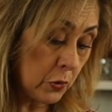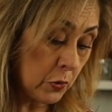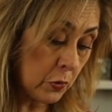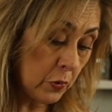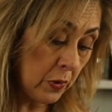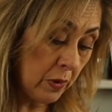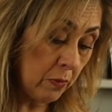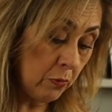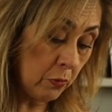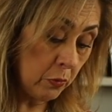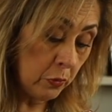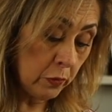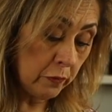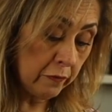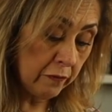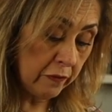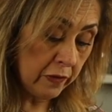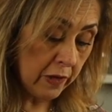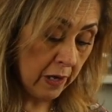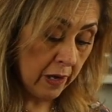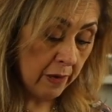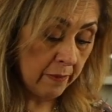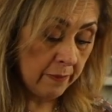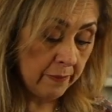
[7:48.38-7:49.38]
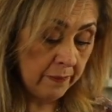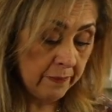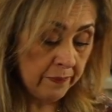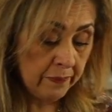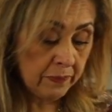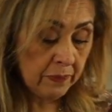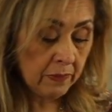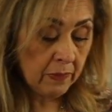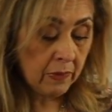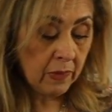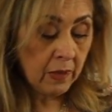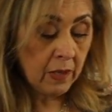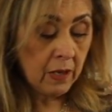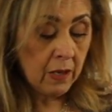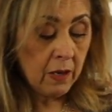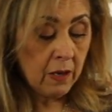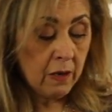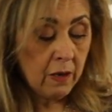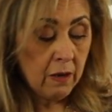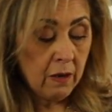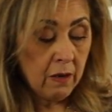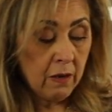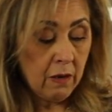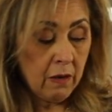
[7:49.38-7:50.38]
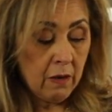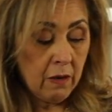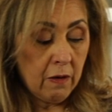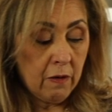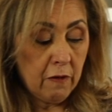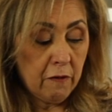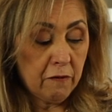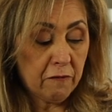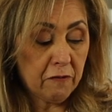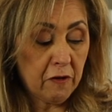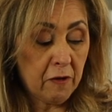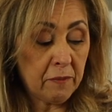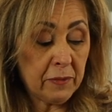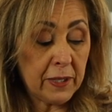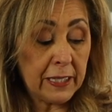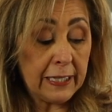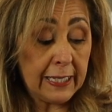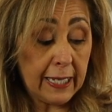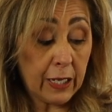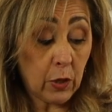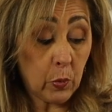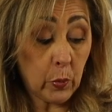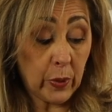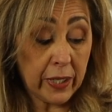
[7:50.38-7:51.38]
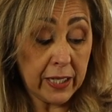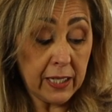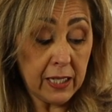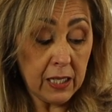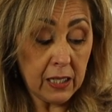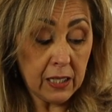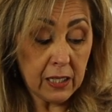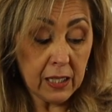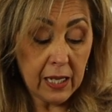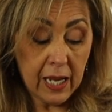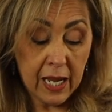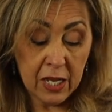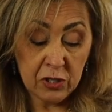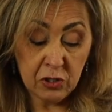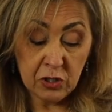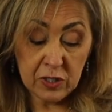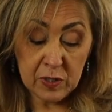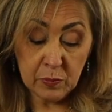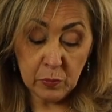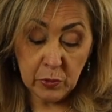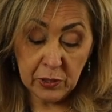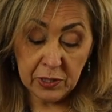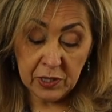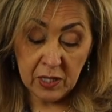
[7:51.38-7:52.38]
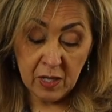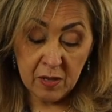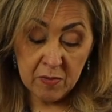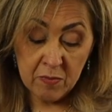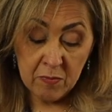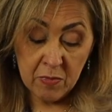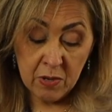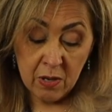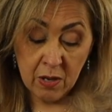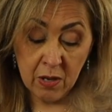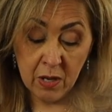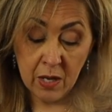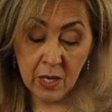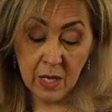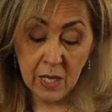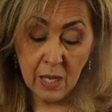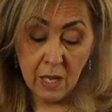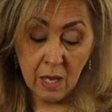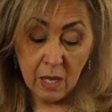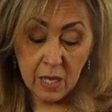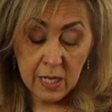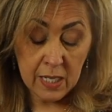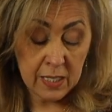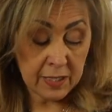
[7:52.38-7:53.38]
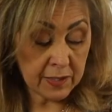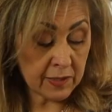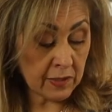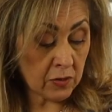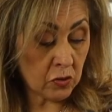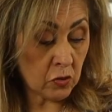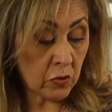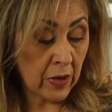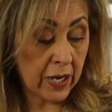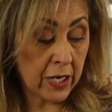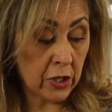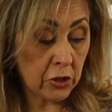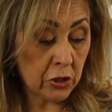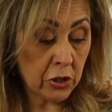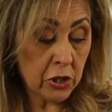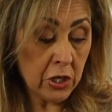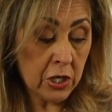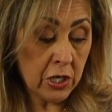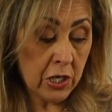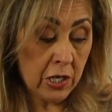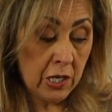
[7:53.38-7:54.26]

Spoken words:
remove them from the liquid and just put them in a strainer.